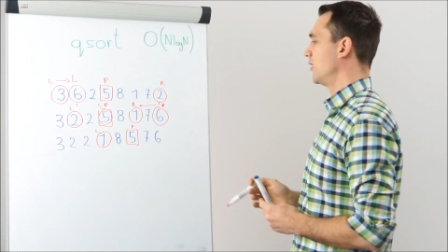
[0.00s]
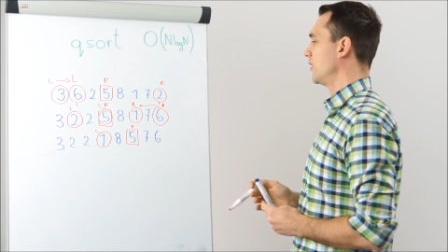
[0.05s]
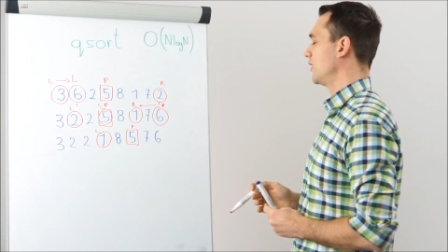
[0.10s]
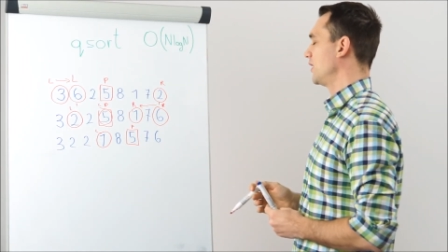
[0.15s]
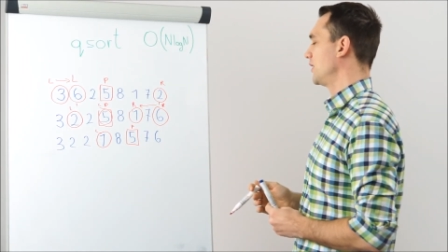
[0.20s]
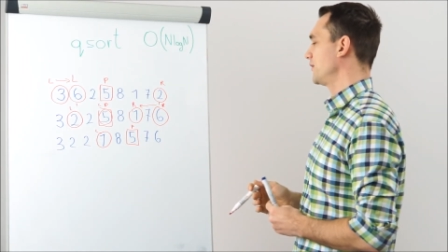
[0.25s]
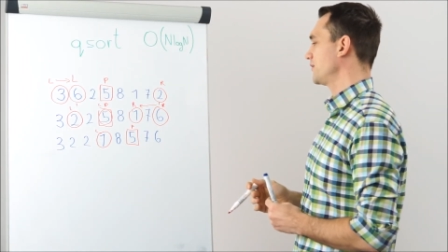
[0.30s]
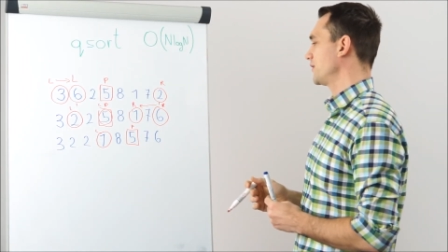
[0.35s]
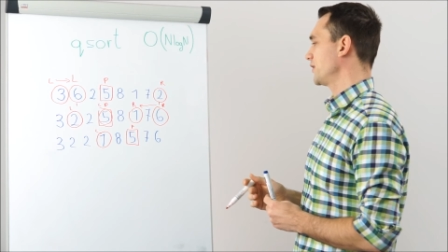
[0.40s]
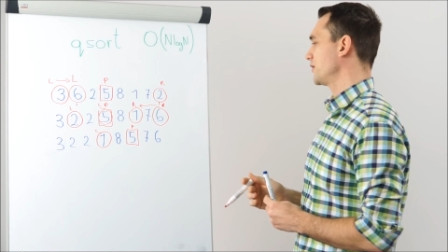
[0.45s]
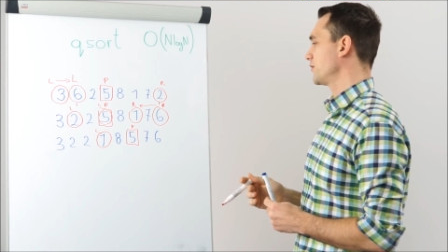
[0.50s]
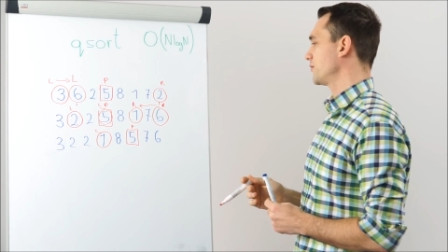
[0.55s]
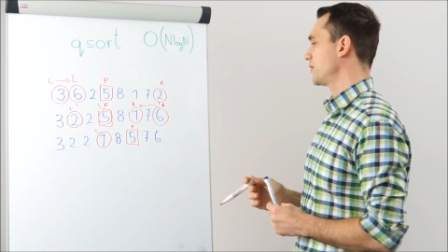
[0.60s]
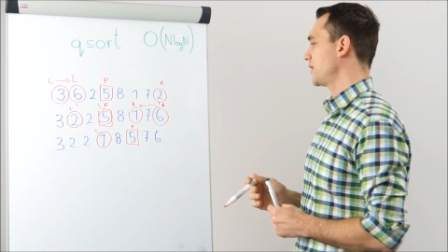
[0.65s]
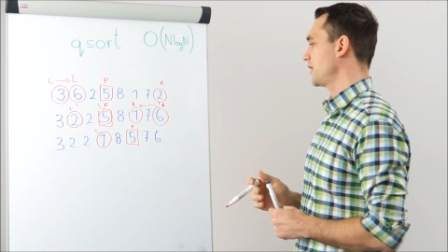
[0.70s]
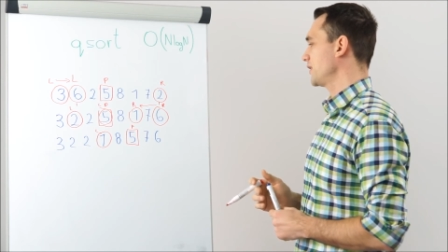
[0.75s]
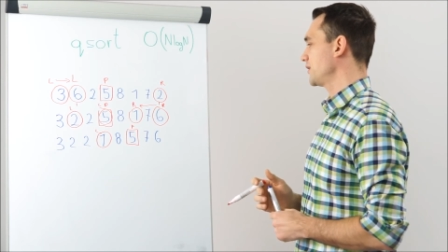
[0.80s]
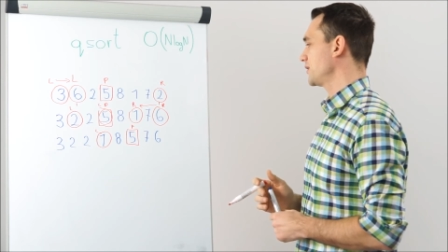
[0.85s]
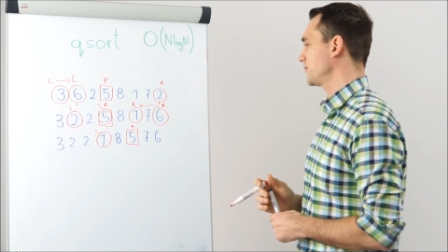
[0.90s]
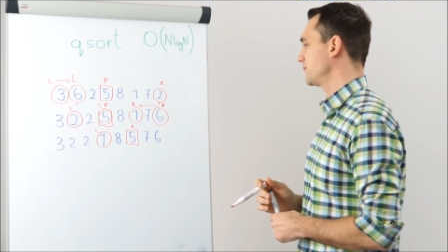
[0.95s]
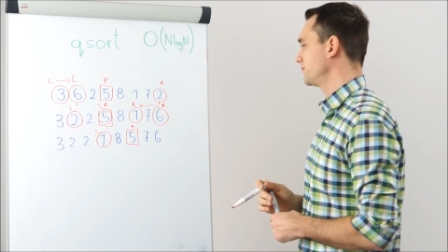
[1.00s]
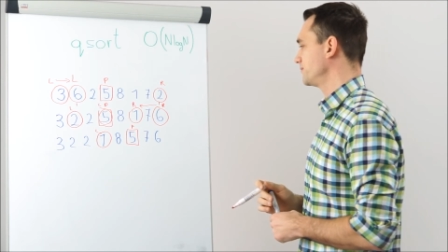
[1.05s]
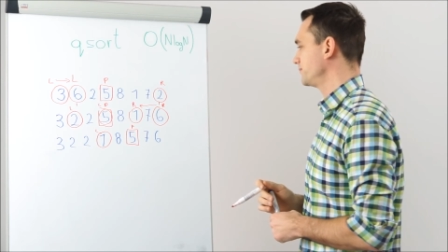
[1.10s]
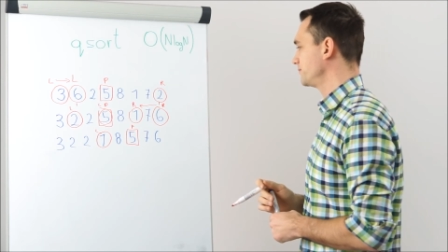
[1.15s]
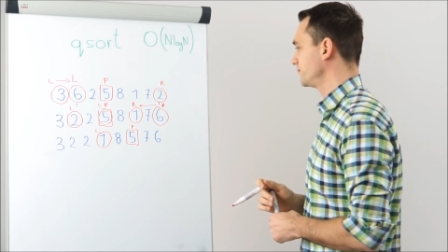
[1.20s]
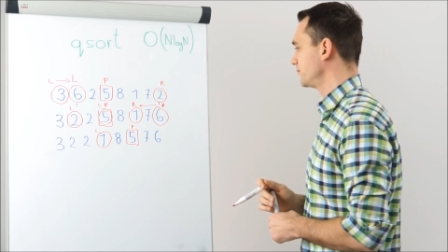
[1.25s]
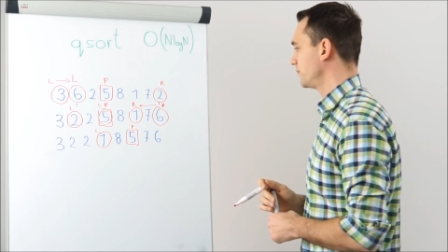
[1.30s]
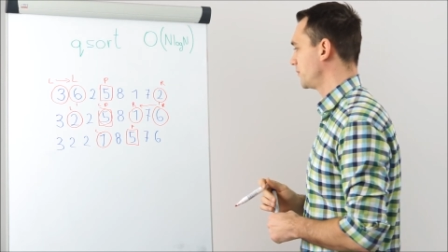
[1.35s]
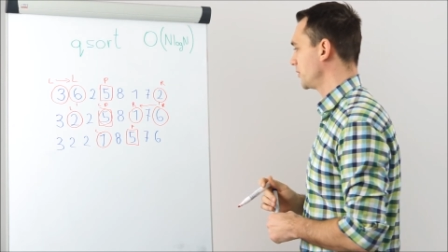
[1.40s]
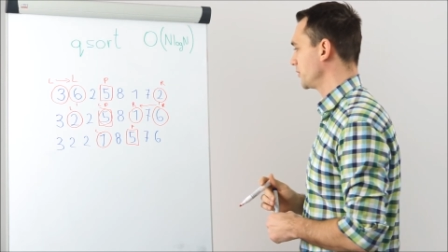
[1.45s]
left and right
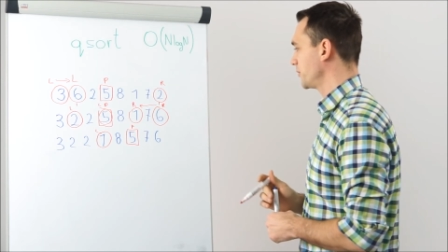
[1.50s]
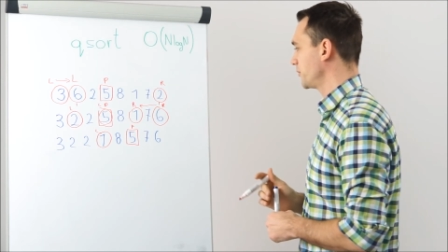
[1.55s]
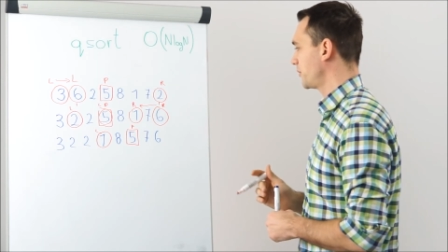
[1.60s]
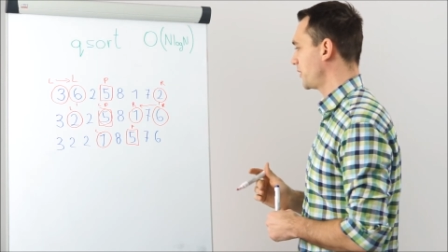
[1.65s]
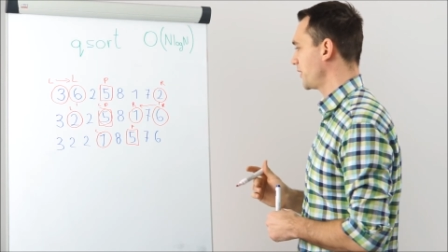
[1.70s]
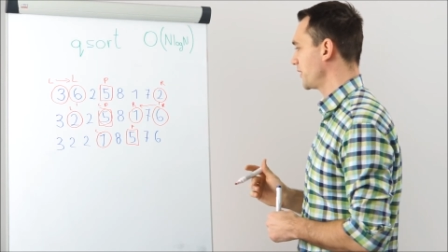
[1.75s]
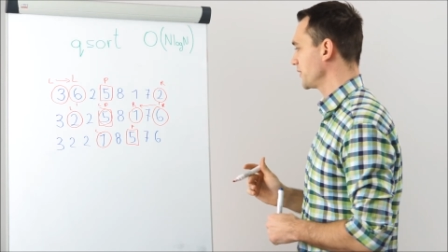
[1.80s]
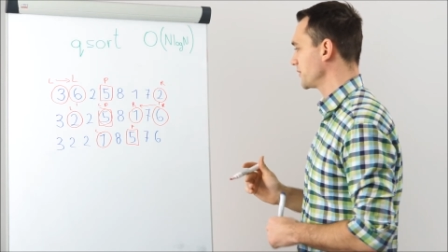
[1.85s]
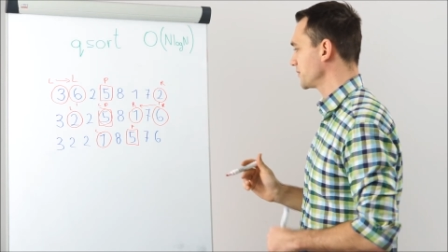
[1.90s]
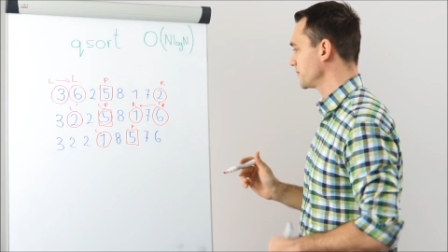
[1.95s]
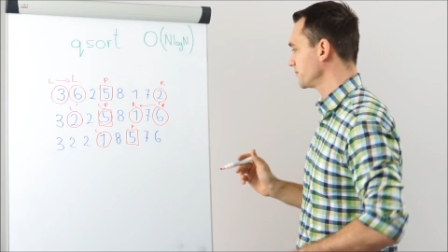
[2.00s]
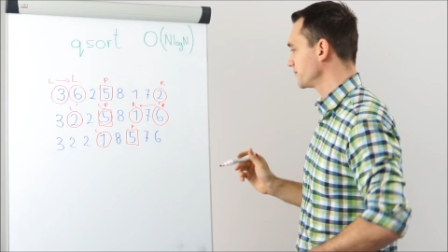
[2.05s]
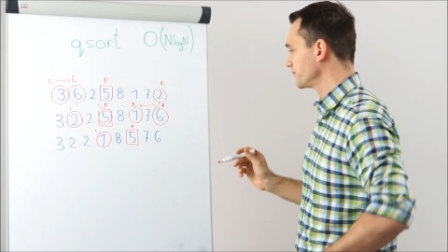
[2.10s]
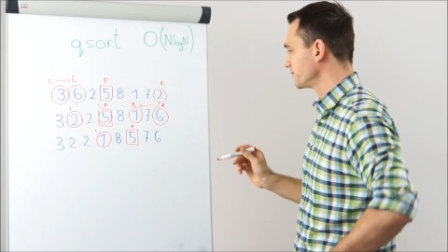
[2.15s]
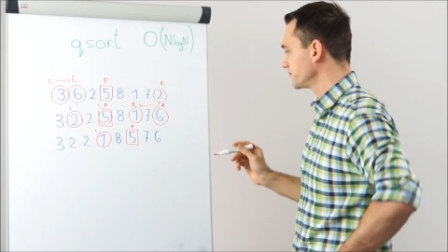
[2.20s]
boundary wires.